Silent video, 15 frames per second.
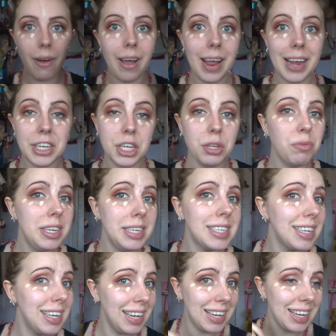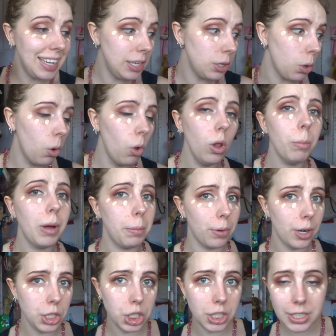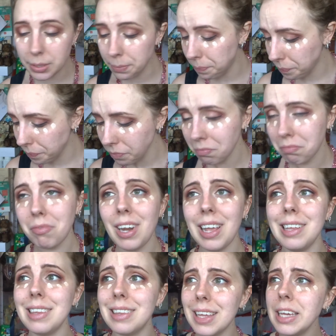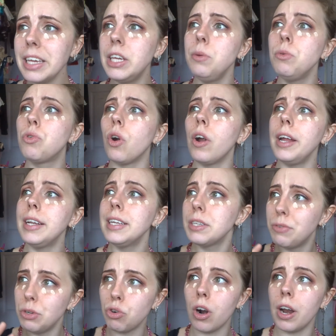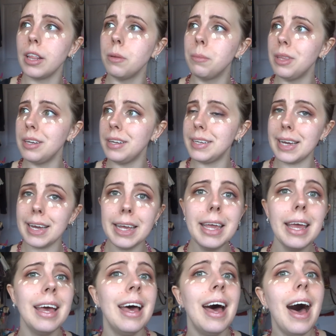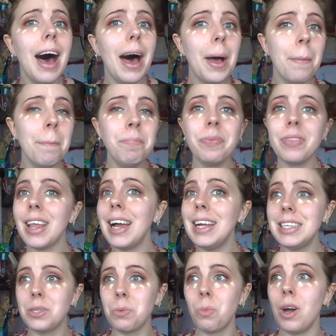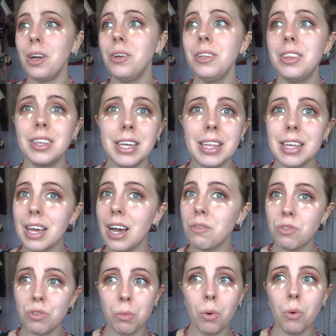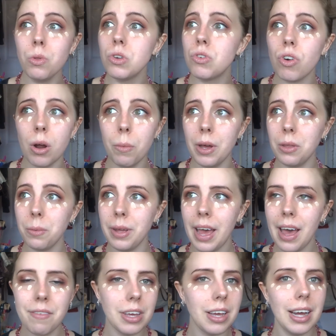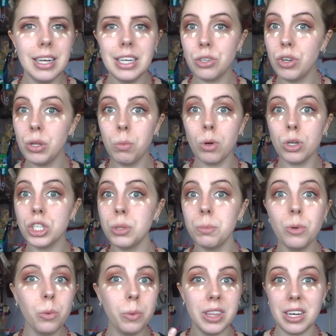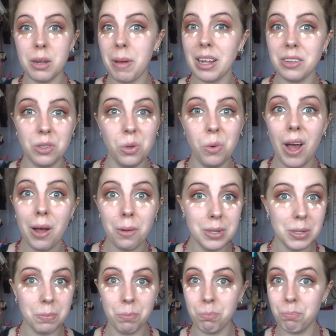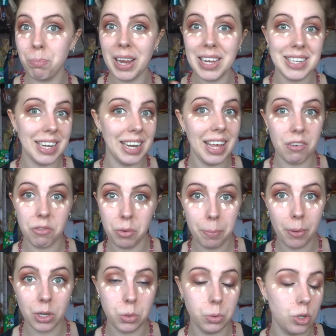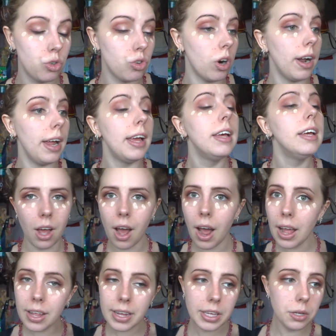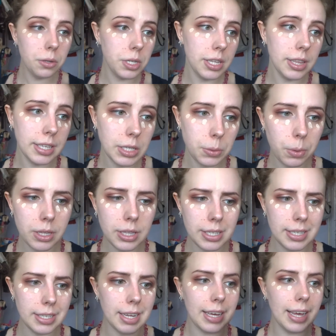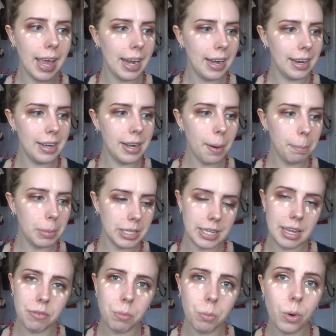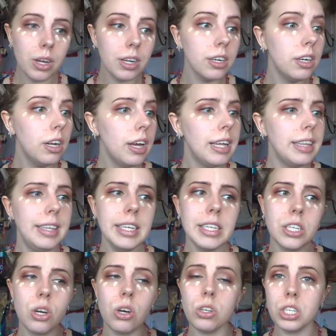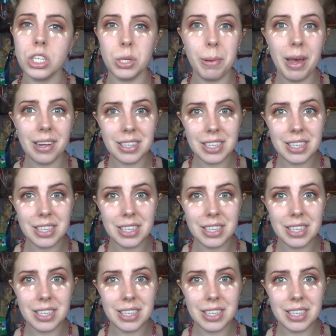I actually recently cleaned all my brushes. Thank you, dryness, for drying them within a day. That is the one good thing that comes from all the dry weather we're having. I literally washed them all within about 2 hours. Basically every brush was dry. I like using this one. This is again a number 7 one. This costs about